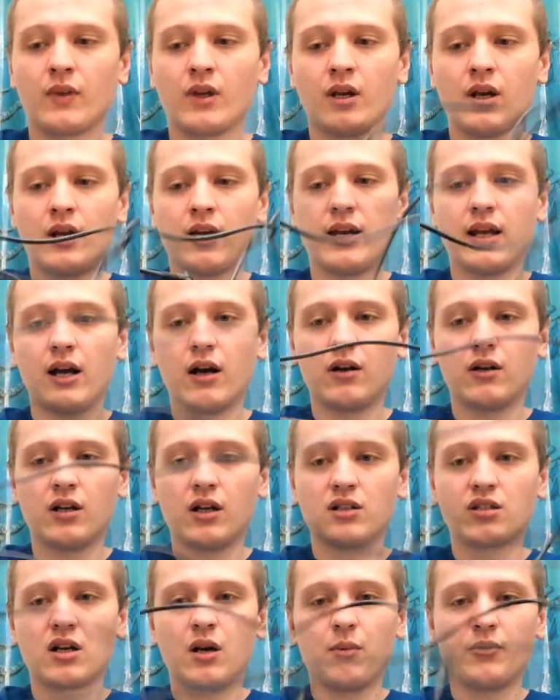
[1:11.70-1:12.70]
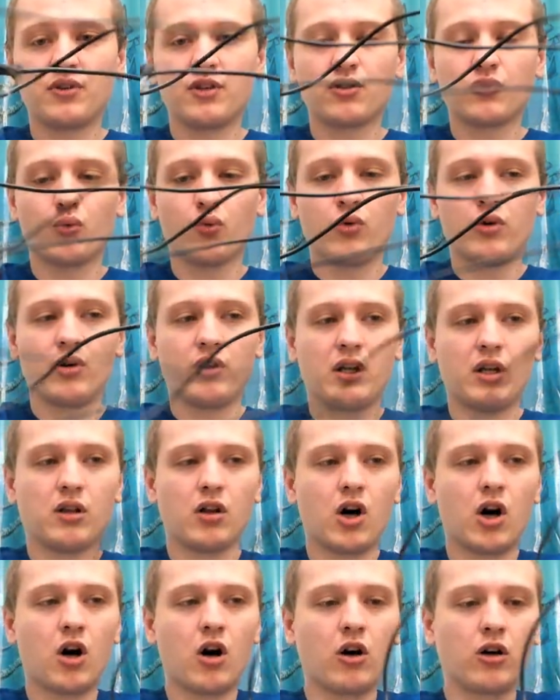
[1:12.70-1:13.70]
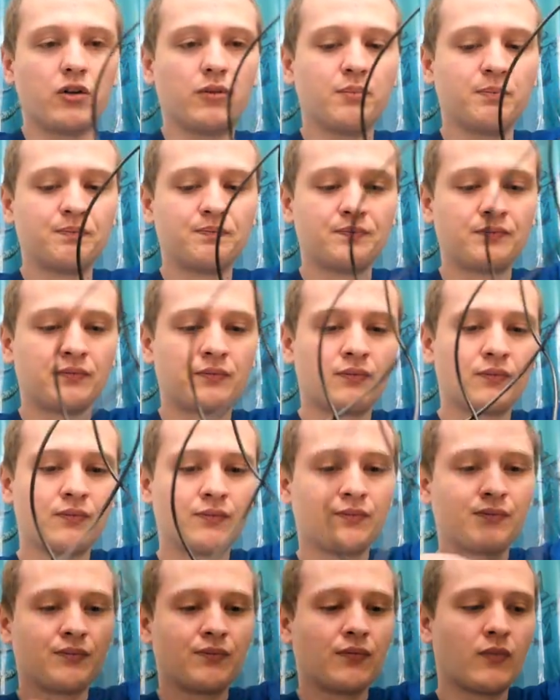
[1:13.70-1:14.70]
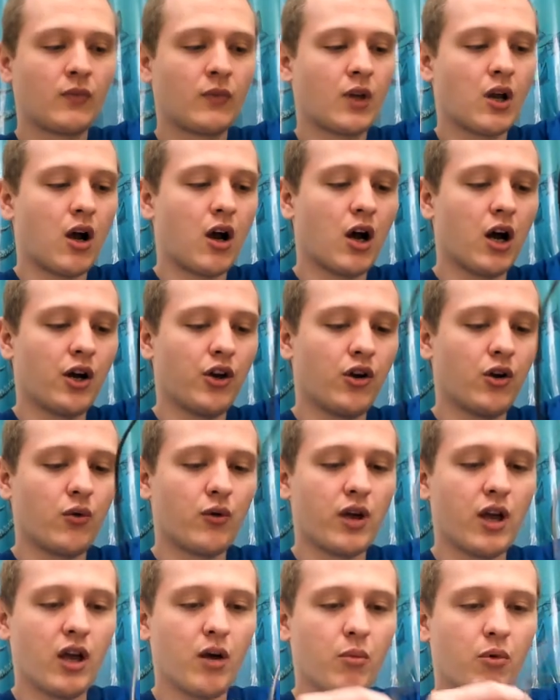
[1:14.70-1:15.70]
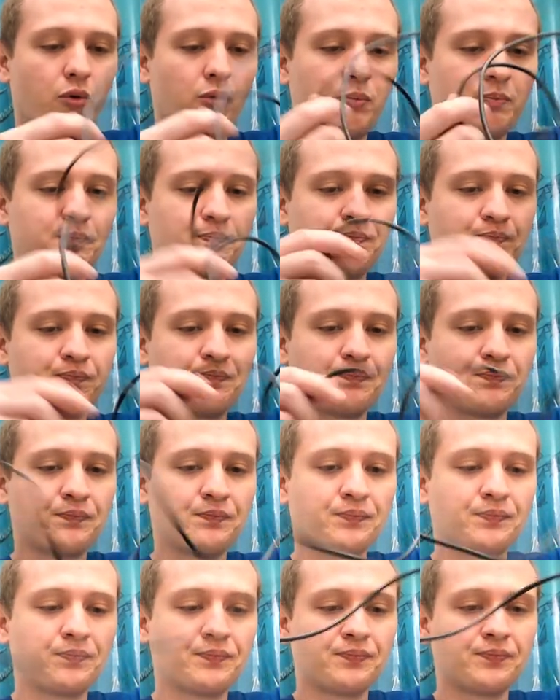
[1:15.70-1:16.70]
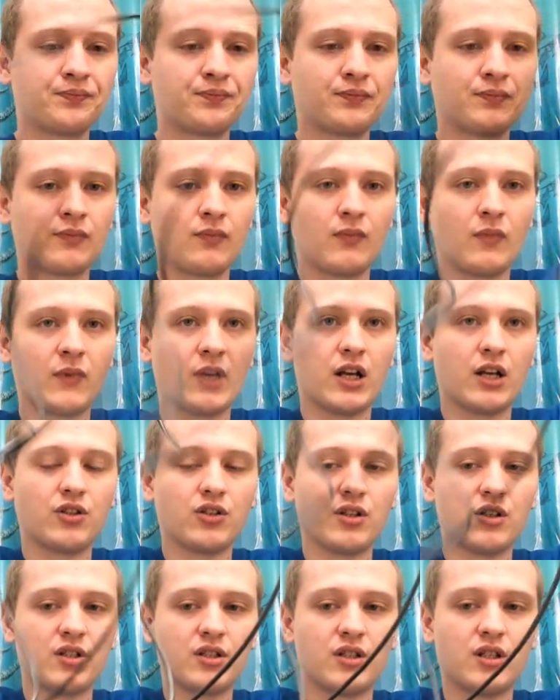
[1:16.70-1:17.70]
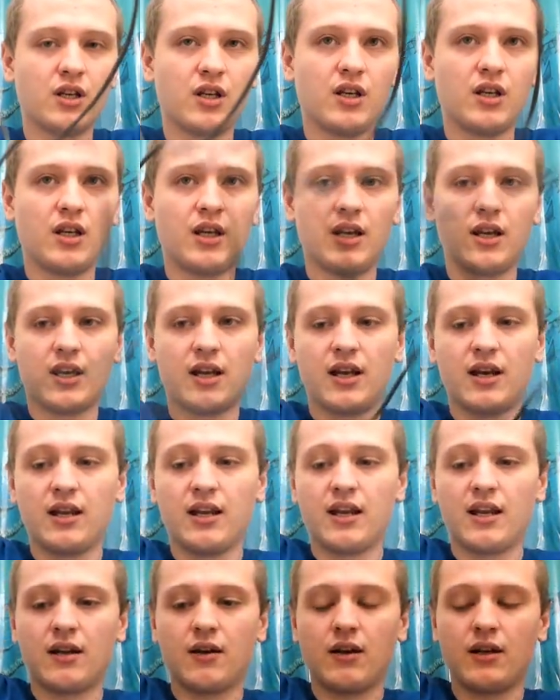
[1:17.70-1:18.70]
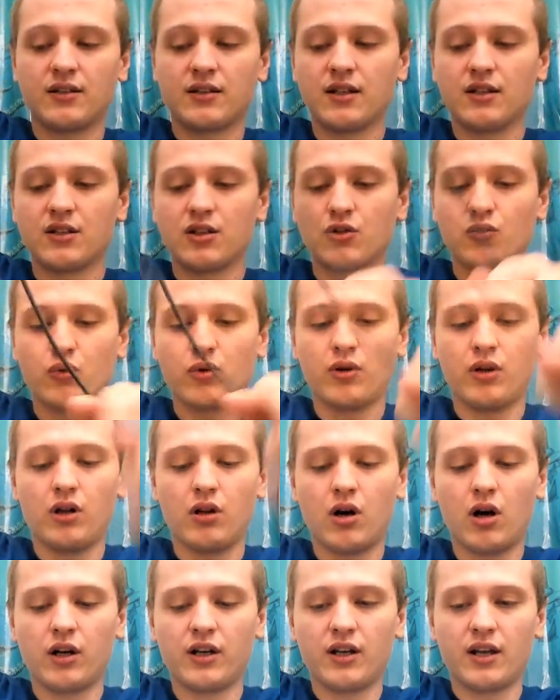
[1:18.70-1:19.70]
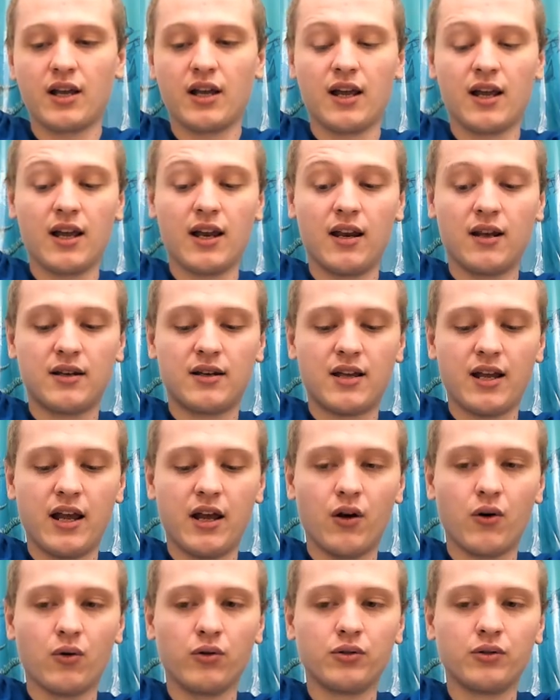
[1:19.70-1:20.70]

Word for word: Now it does come with this really long audio cable. As you can see, it can get, since it's really long, it can get tangled.